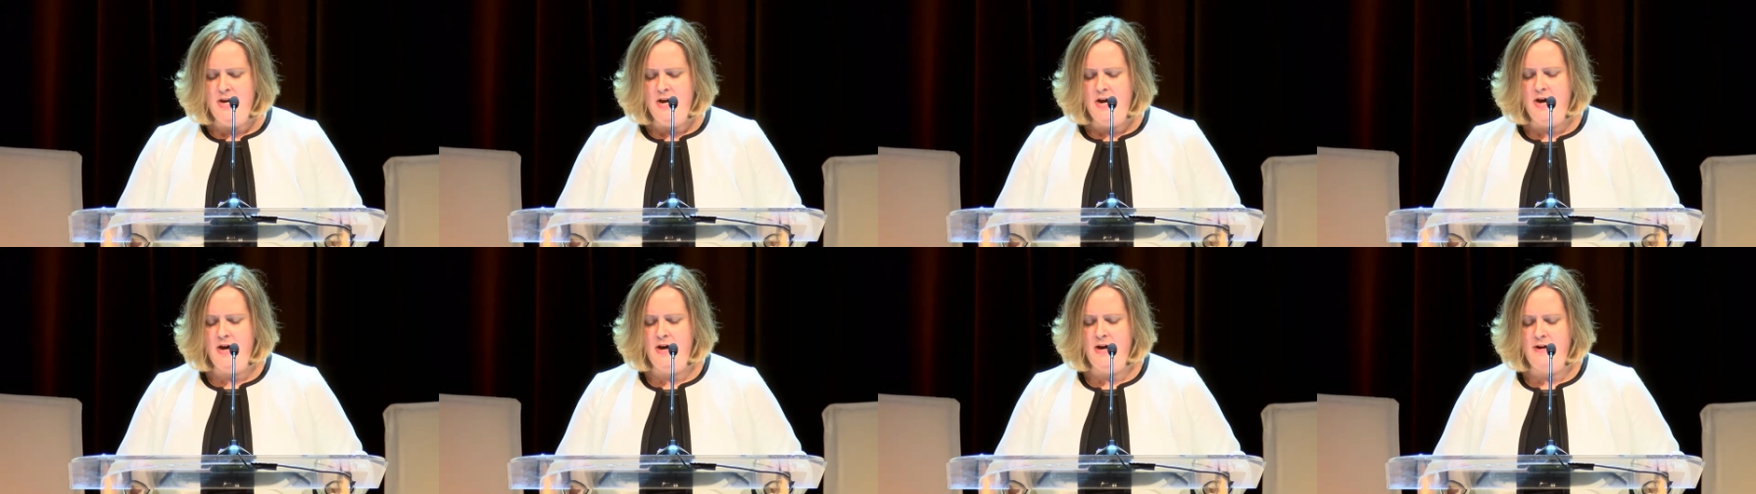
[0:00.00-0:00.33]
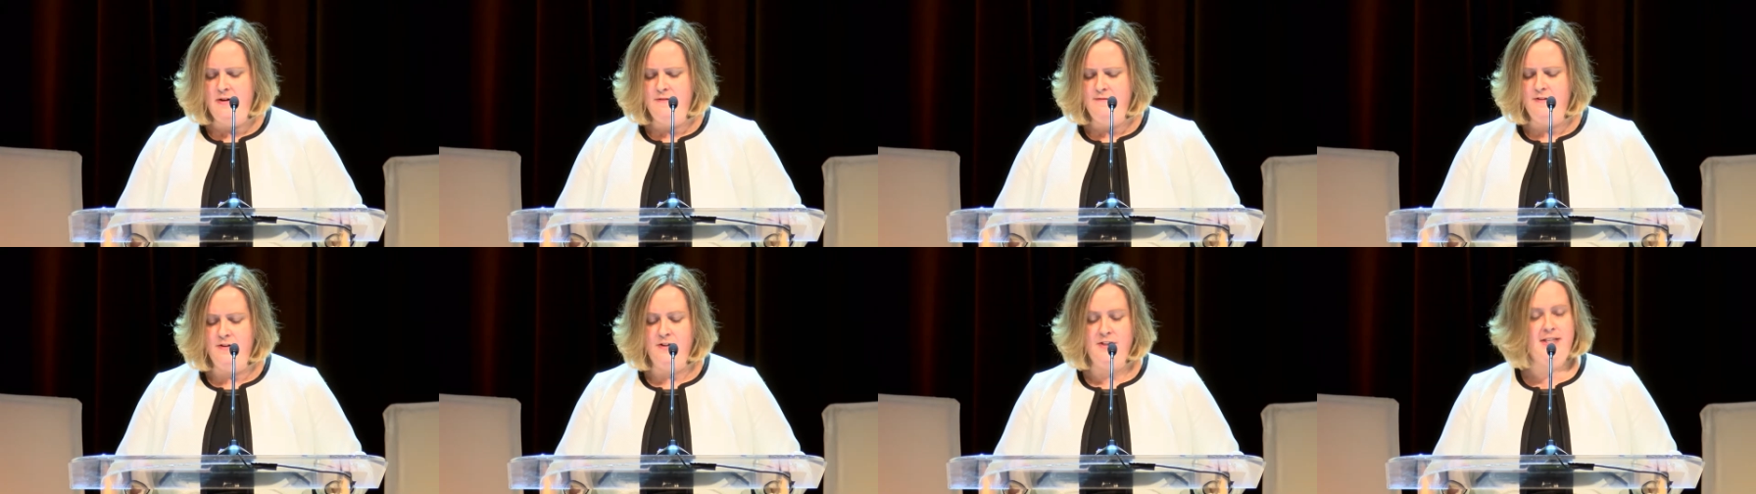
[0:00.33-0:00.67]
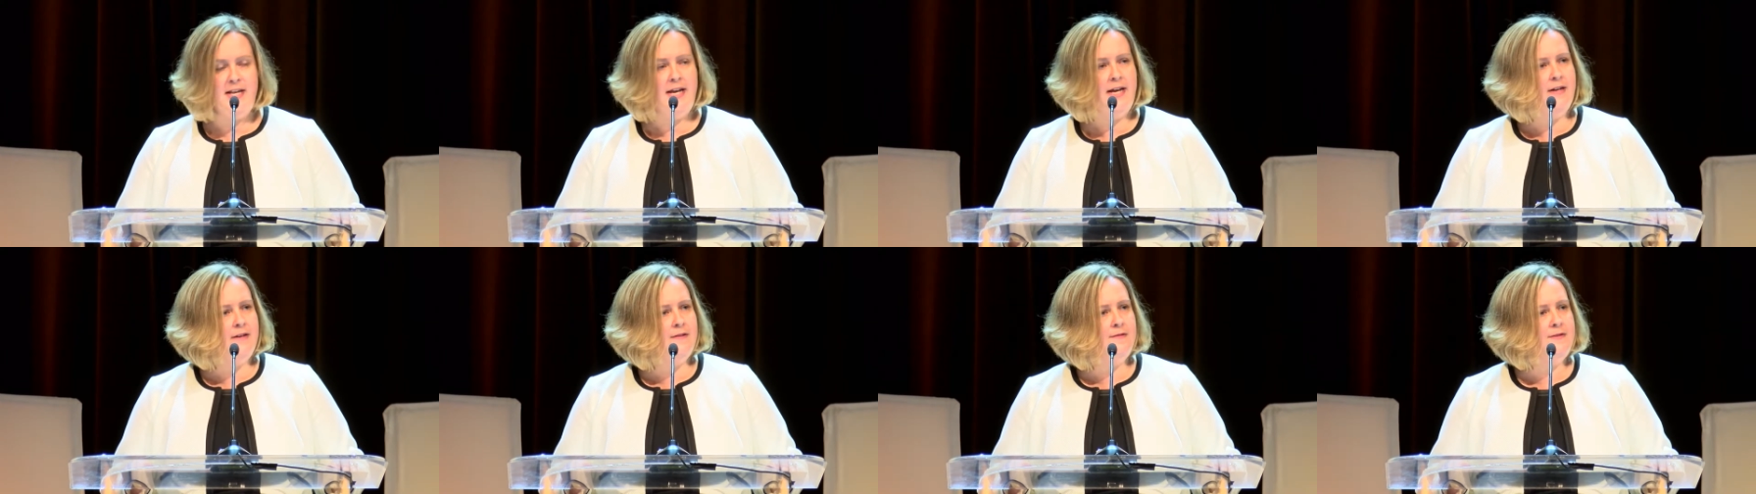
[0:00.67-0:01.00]
of
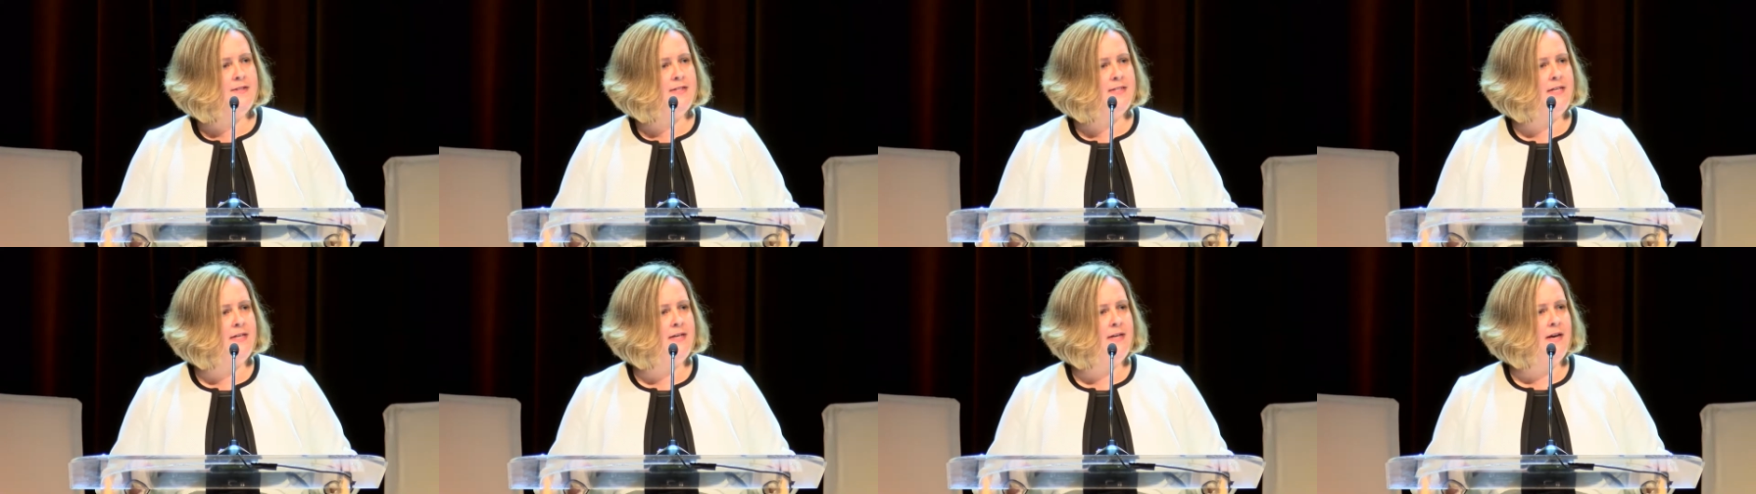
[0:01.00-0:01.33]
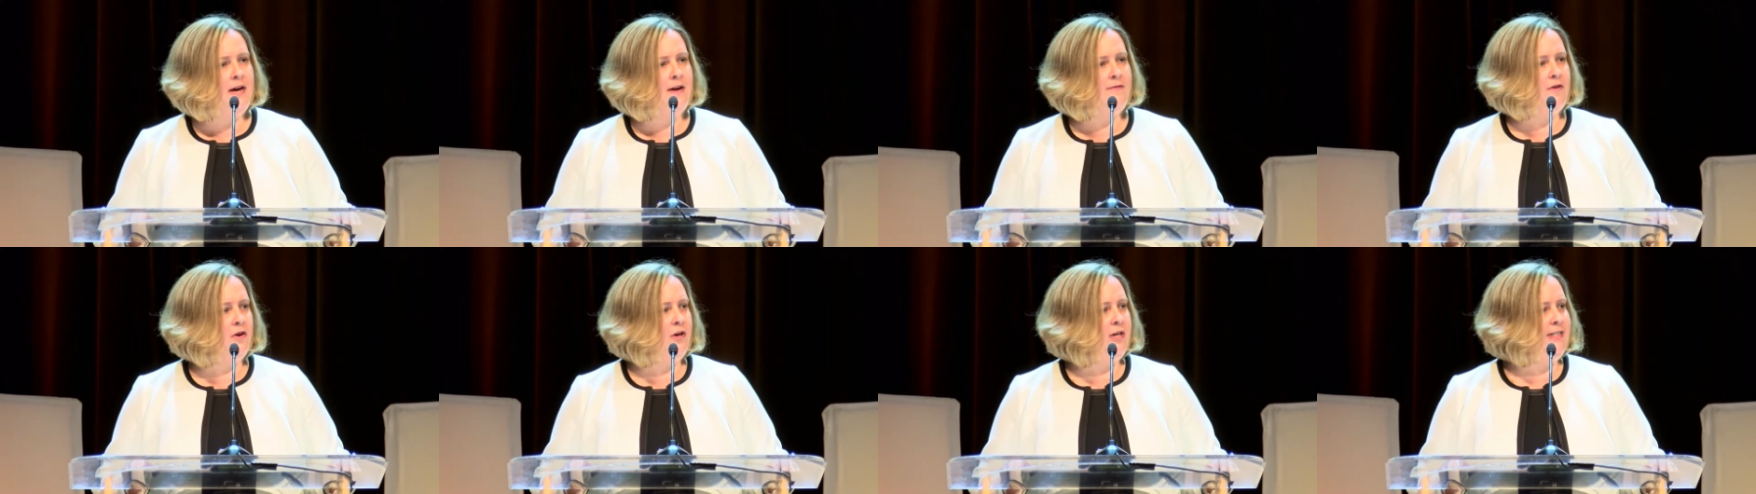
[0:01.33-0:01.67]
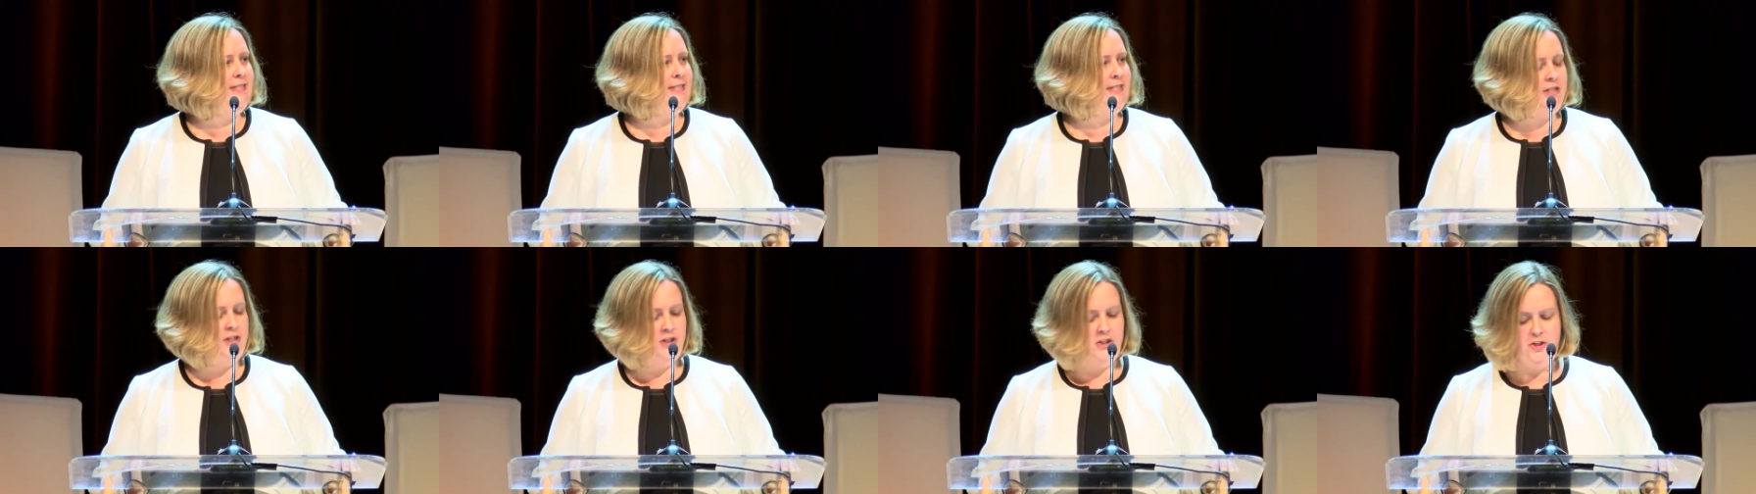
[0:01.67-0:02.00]
ourselves, of our
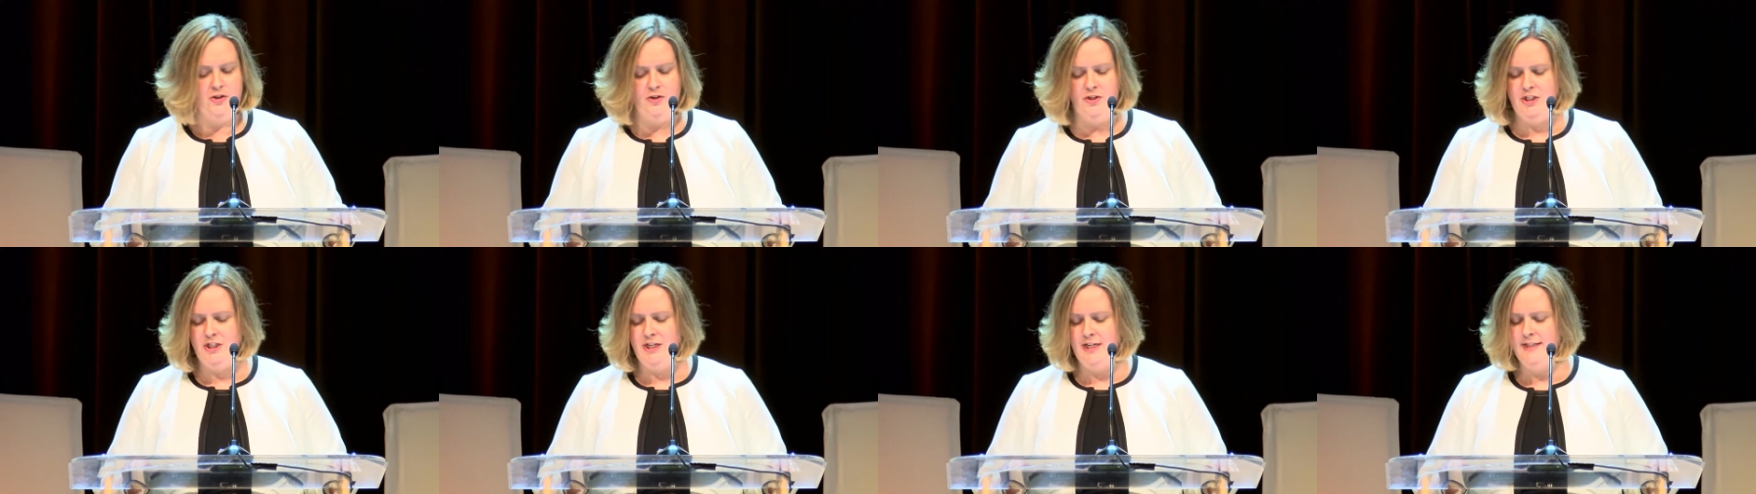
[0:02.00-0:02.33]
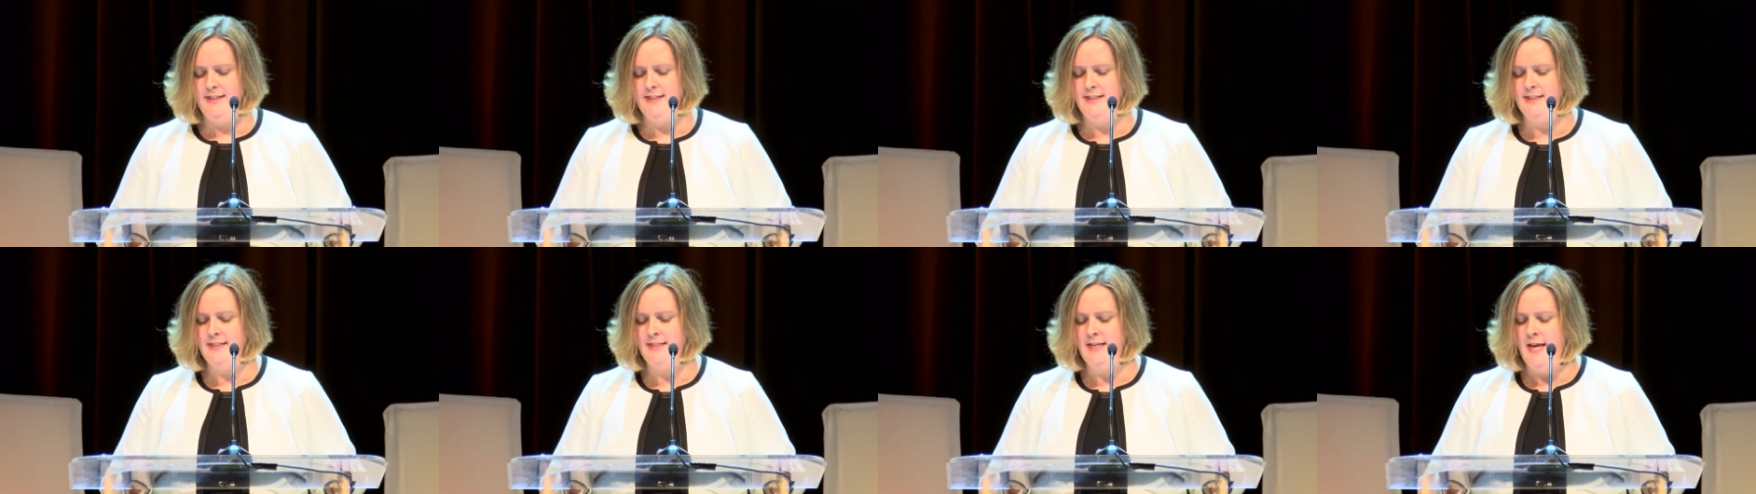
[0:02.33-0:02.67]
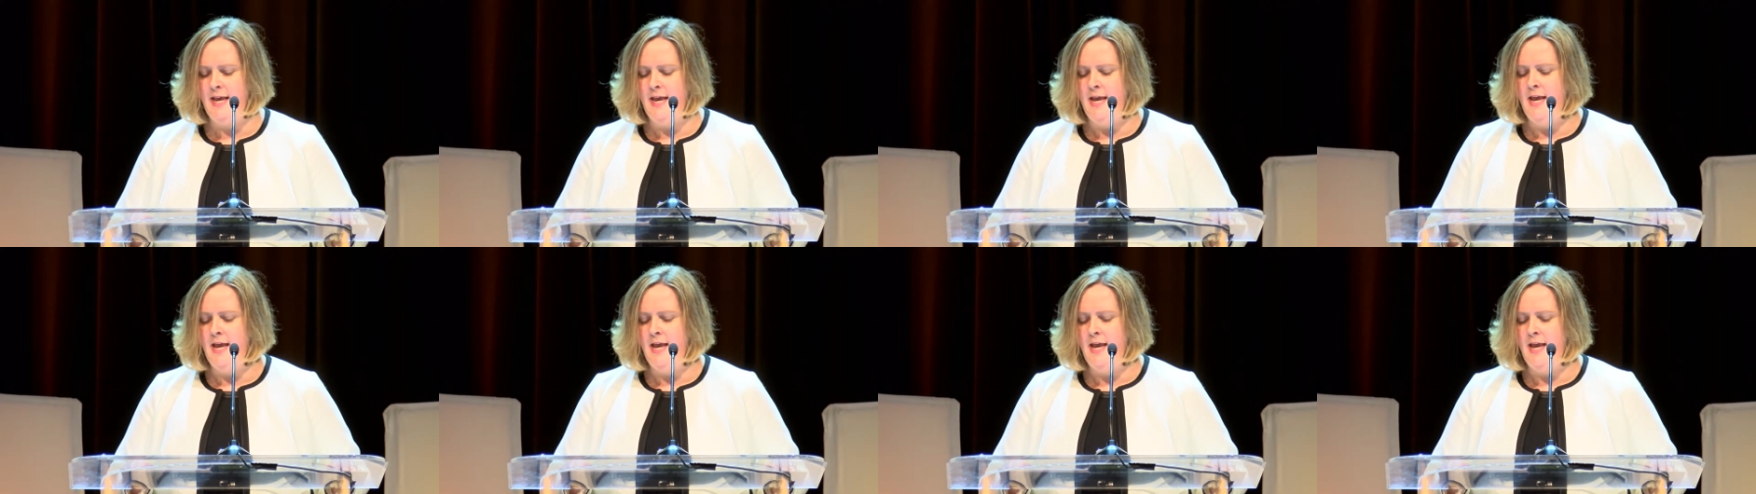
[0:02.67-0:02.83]
institutions,